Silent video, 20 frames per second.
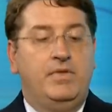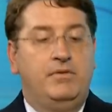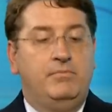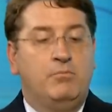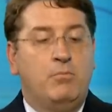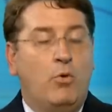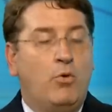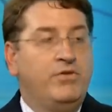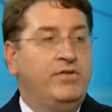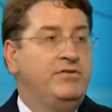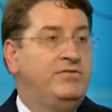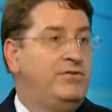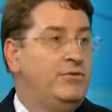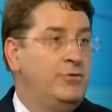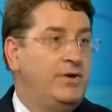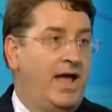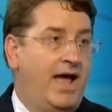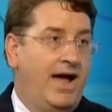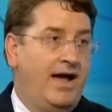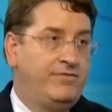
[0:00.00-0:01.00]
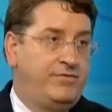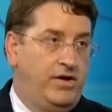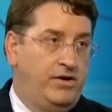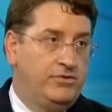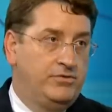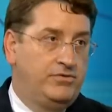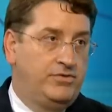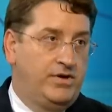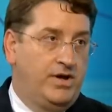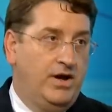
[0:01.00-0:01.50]
more than 2.5
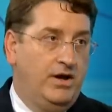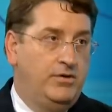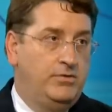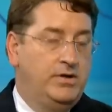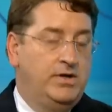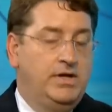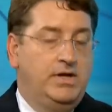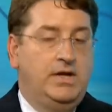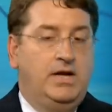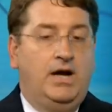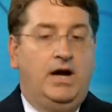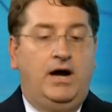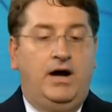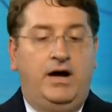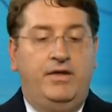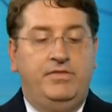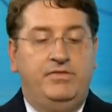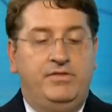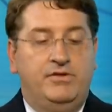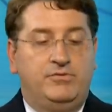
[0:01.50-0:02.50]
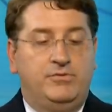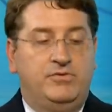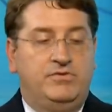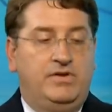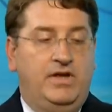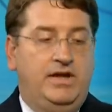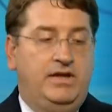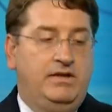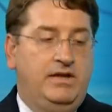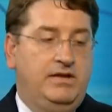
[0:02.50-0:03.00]
years ago.
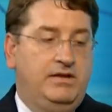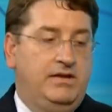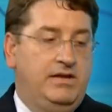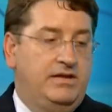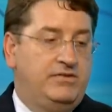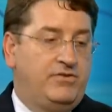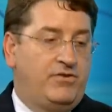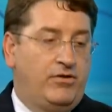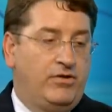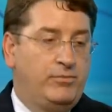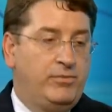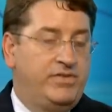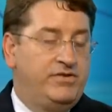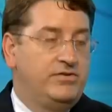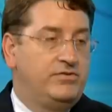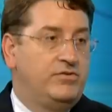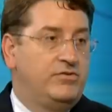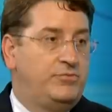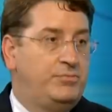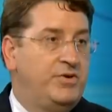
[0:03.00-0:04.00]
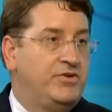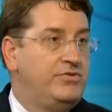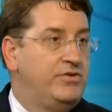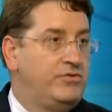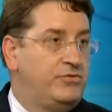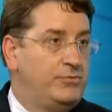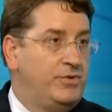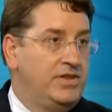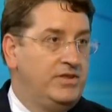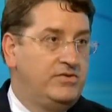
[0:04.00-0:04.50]
It started with a
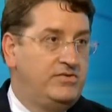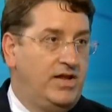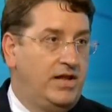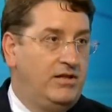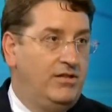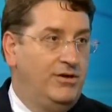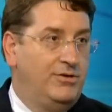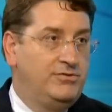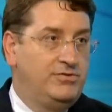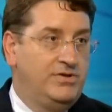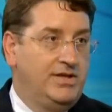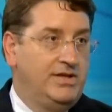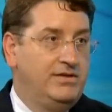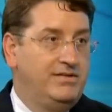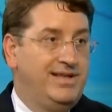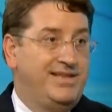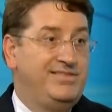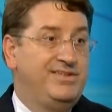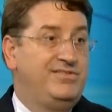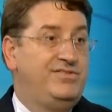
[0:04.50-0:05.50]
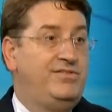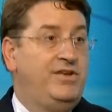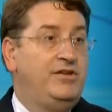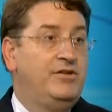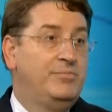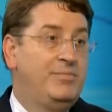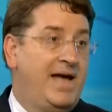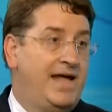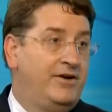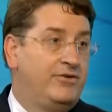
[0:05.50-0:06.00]
suspicious real estate closing that the
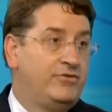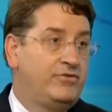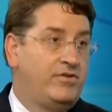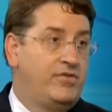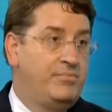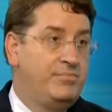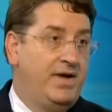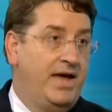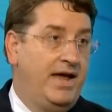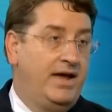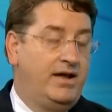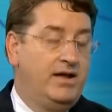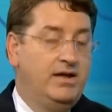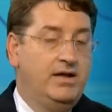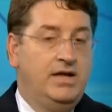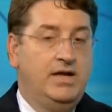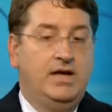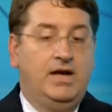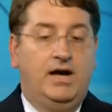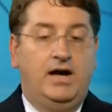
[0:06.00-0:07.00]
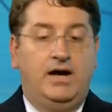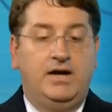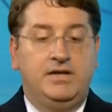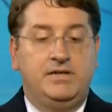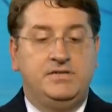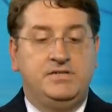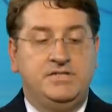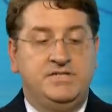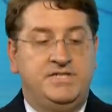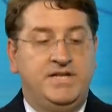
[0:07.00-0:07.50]
senior managers of the bank
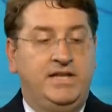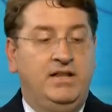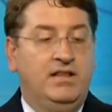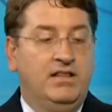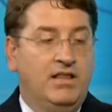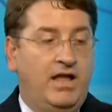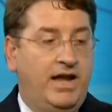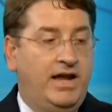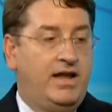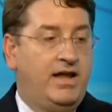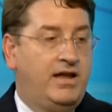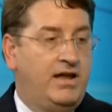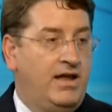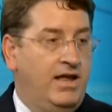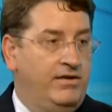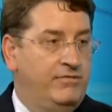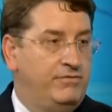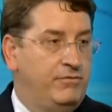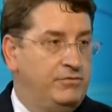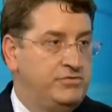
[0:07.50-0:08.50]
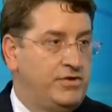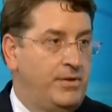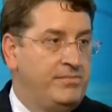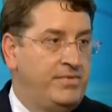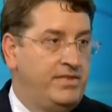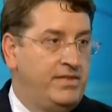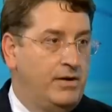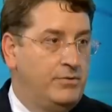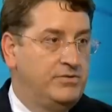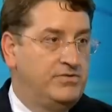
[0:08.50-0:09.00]
didn't like, kind of
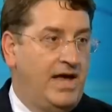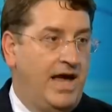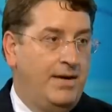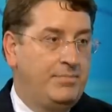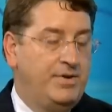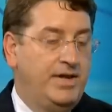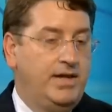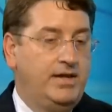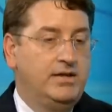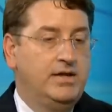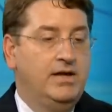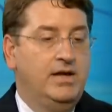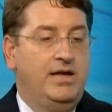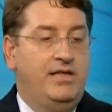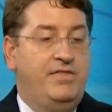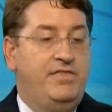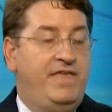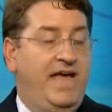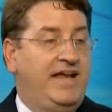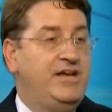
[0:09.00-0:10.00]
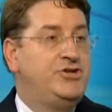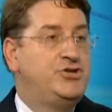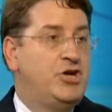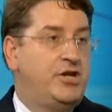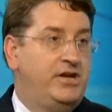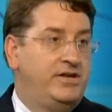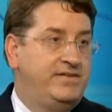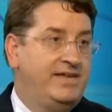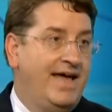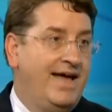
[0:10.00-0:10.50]
something that was happening. They
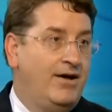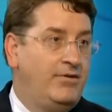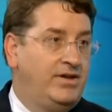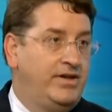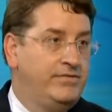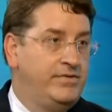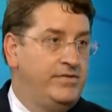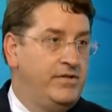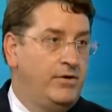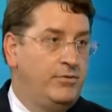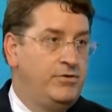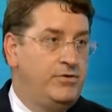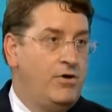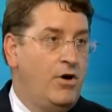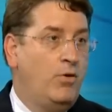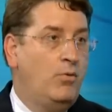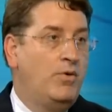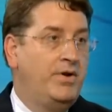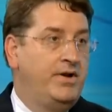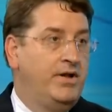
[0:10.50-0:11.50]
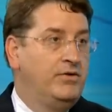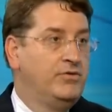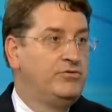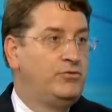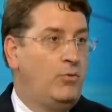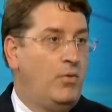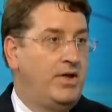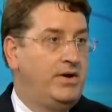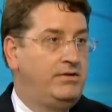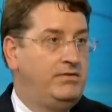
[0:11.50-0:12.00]
shut it down, even though no one
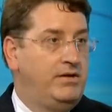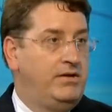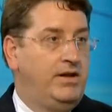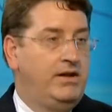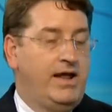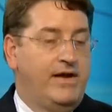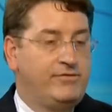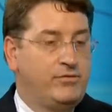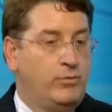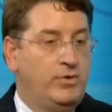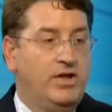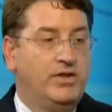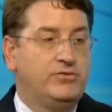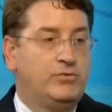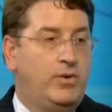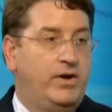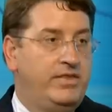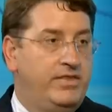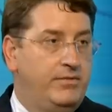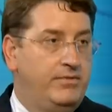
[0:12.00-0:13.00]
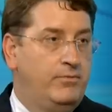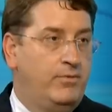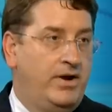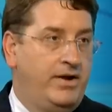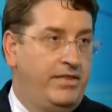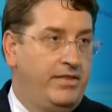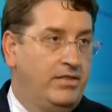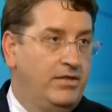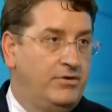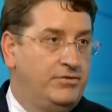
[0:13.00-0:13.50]
else wanted, everyone else wanted
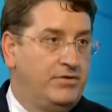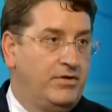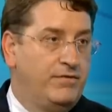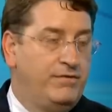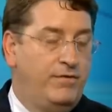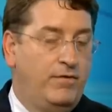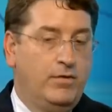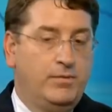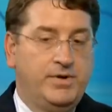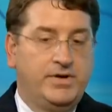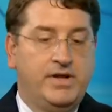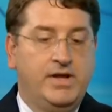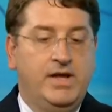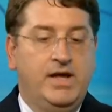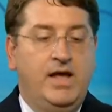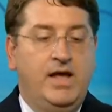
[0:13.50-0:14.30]
the loan to go forward.